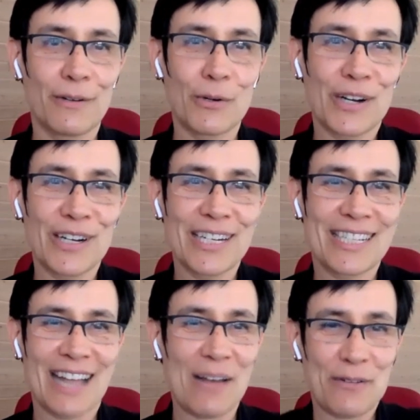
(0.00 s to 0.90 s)

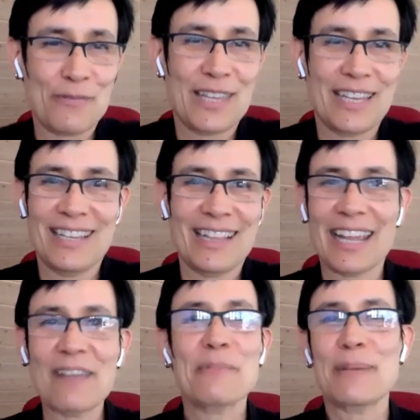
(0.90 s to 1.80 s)
words out of
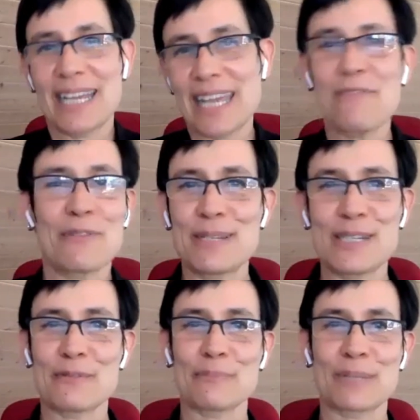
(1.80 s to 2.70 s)
like everybody came from a
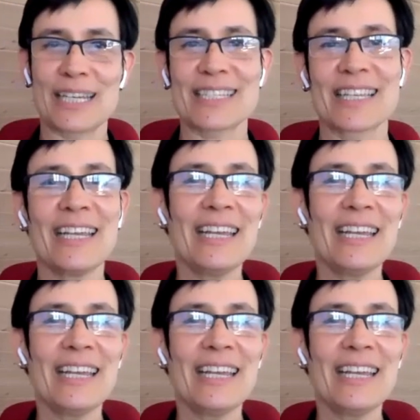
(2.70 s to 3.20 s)
different place